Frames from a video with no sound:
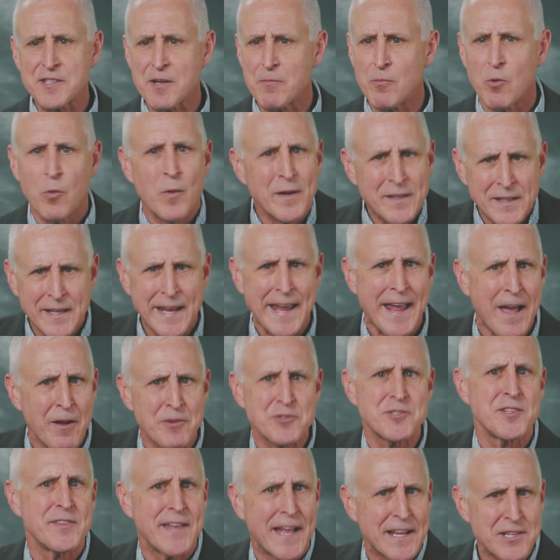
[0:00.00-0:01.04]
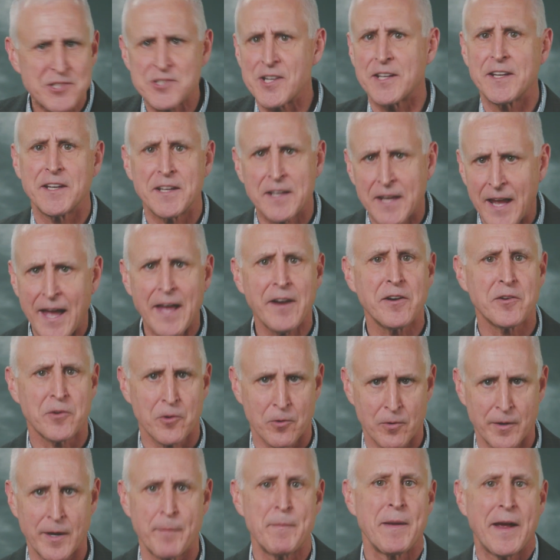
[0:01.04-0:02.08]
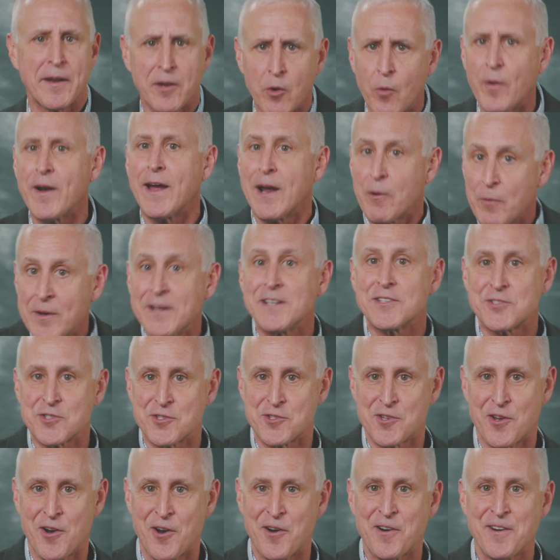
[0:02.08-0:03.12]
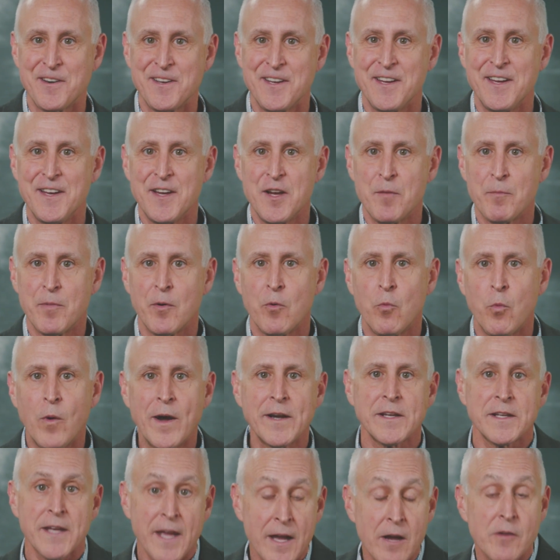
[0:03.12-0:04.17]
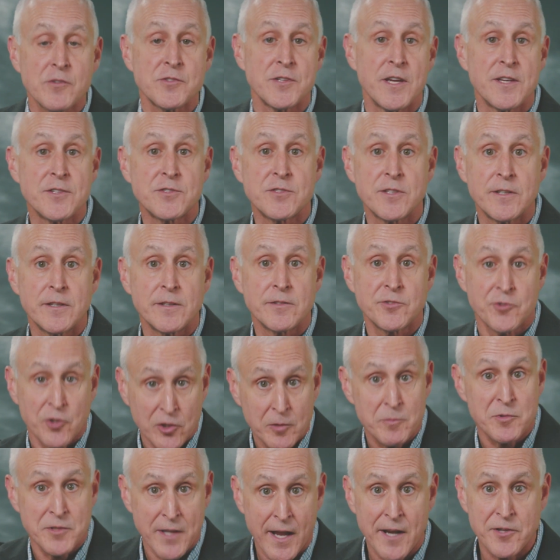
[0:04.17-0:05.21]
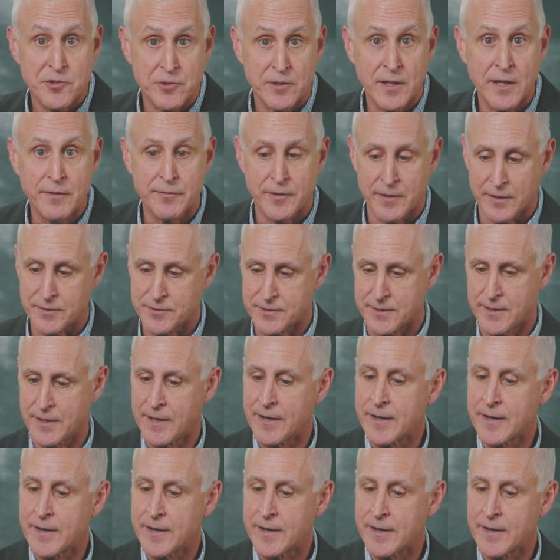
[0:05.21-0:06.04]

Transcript: say, well, what counts in that second category? I mean, I know what eyewitnesses are, but what counts as circumstantial evidence?